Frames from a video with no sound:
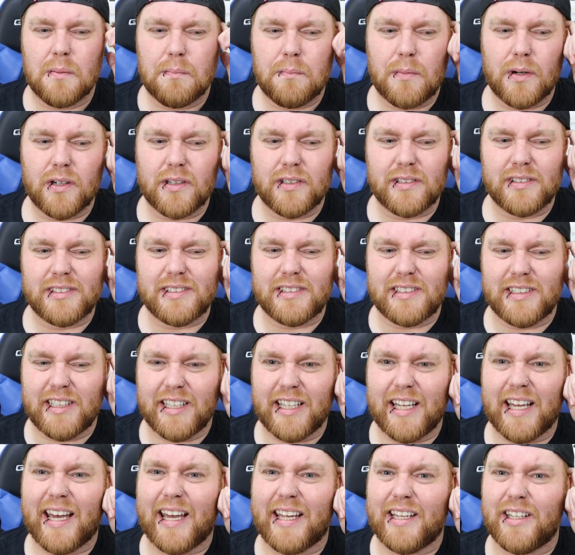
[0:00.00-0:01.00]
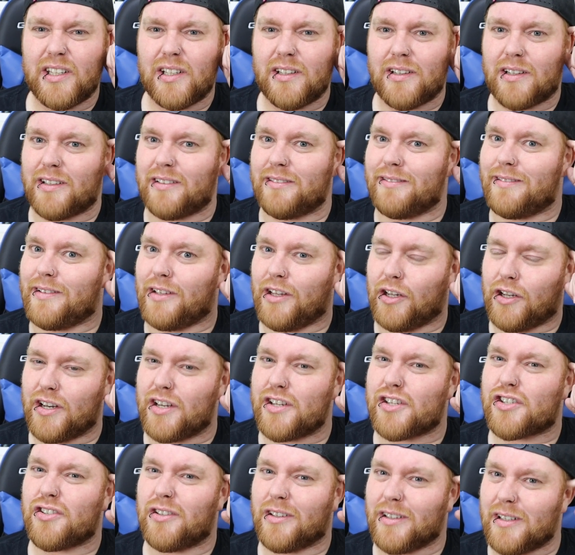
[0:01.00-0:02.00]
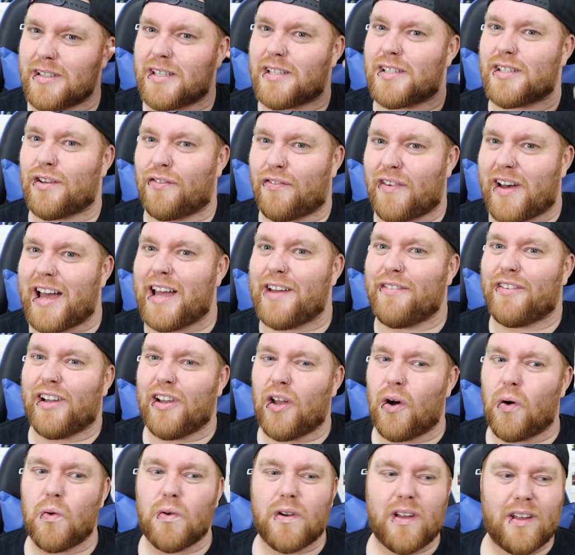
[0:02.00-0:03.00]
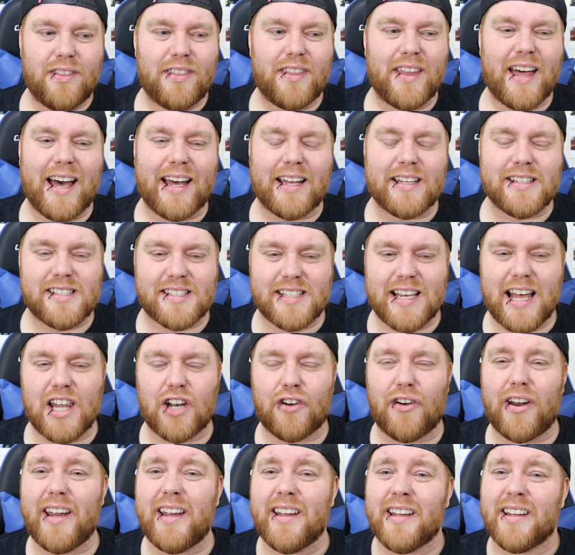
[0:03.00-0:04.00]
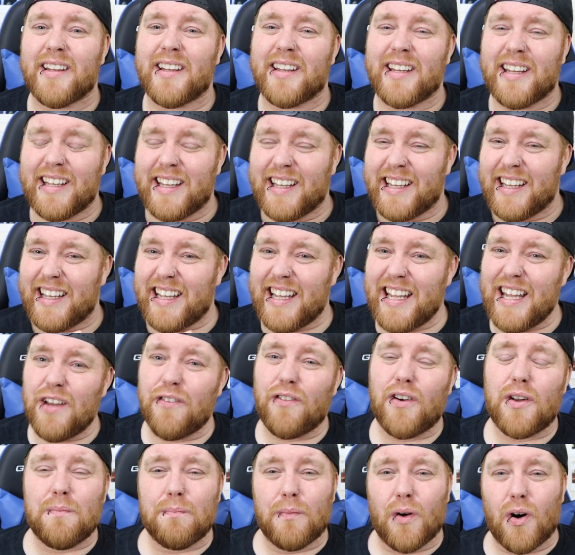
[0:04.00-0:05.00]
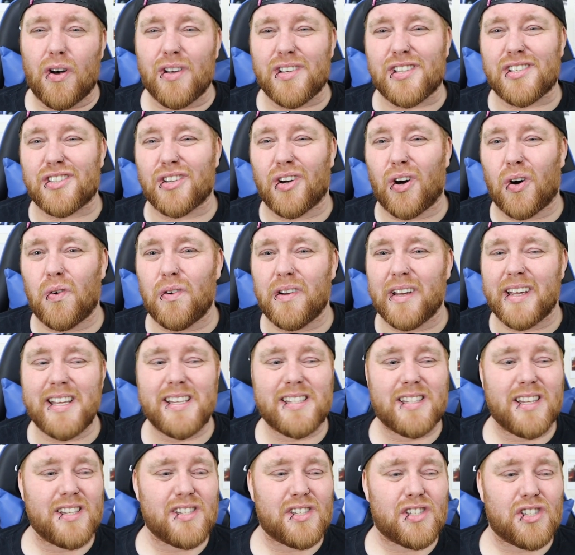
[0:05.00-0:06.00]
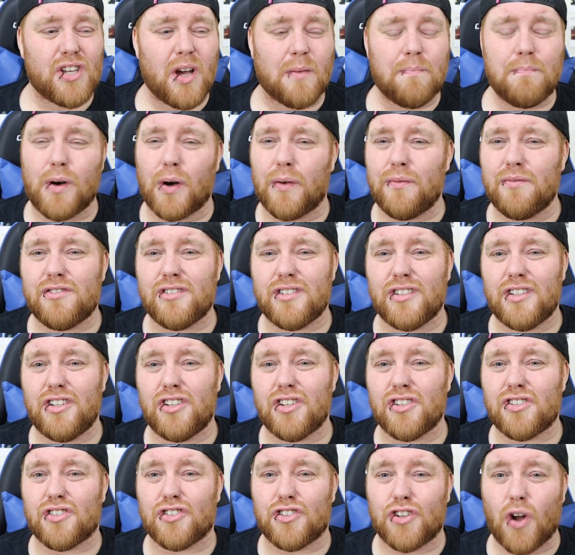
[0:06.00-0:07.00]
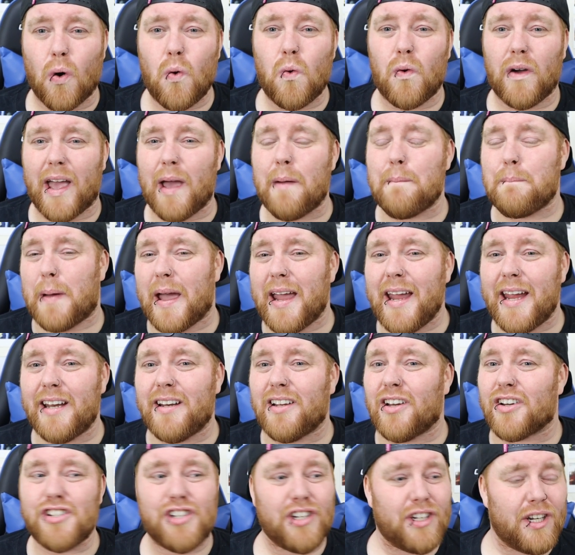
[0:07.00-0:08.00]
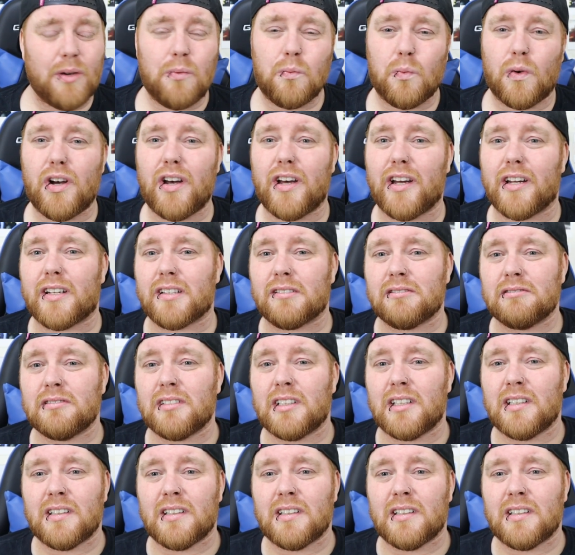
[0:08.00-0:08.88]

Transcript: But yeah, you're going to struggle to survive alone on that salary. Even more so is that some months you just don't get paid because you didn't work.